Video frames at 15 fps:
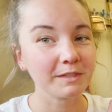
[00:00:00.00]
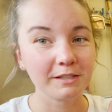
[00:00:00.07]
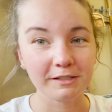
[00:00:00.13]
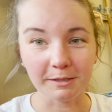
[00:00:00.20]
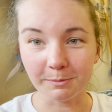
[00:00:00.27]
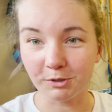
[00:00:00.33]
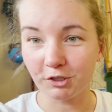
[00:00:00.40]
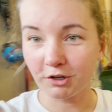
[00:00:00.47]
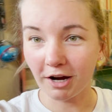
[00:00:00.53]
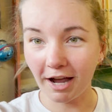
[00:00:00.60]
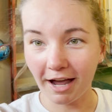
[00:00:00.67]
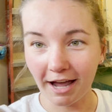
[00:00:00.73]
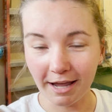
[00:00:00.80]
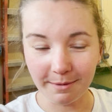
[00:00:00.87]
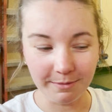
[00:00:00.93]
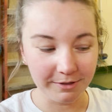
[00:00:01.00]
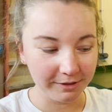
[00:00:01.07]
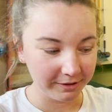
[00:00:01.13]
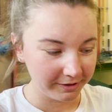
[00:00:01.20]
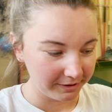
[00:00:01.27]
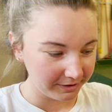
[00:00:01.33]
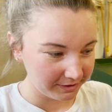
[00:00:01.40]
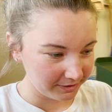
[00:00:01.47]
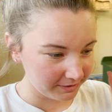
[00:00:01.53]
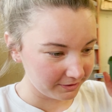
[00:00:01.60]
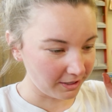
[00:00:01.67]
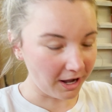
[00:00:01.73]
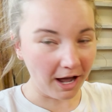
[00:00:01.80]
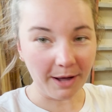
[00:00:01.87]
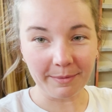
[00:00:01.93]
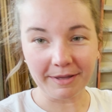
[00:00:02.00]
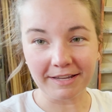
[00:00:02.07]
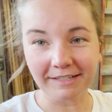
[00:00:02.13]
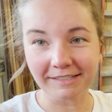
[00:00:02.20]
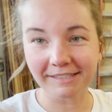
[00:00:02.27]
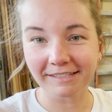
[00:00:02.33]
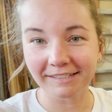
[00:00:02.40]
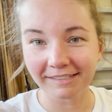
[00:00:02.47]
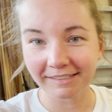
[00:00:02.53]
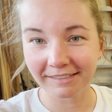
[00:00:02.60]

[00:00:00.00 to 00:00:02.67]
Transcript: subscribe, comment.